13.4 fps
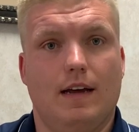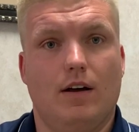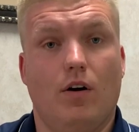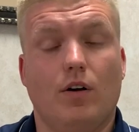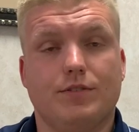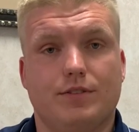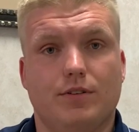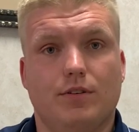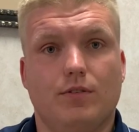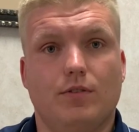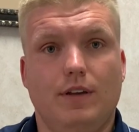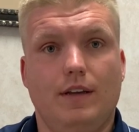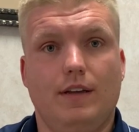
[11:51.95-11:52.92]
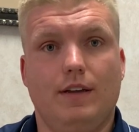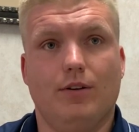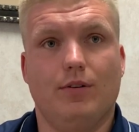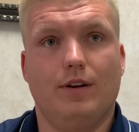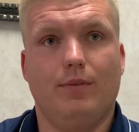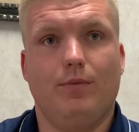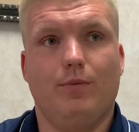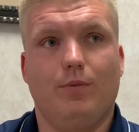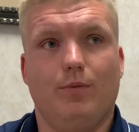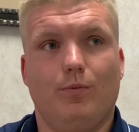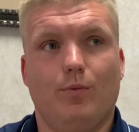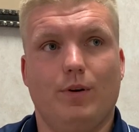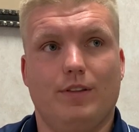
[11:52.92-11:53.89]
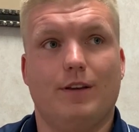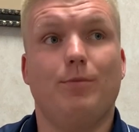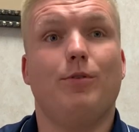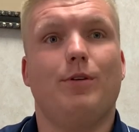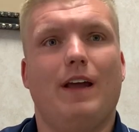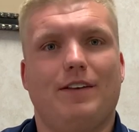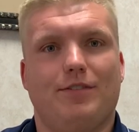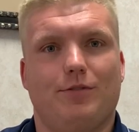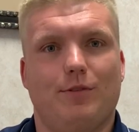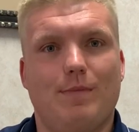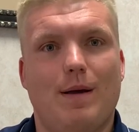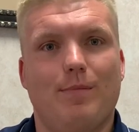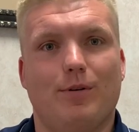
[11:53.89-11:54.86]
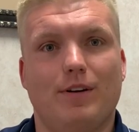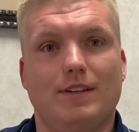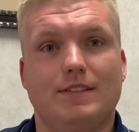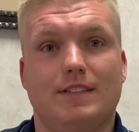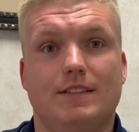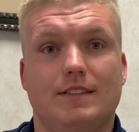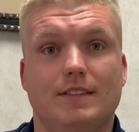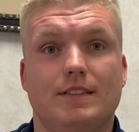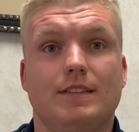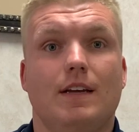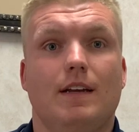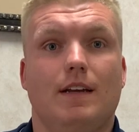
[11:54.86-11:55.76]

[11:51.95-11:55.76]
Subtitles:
Also, you know, what the community has to remember is this is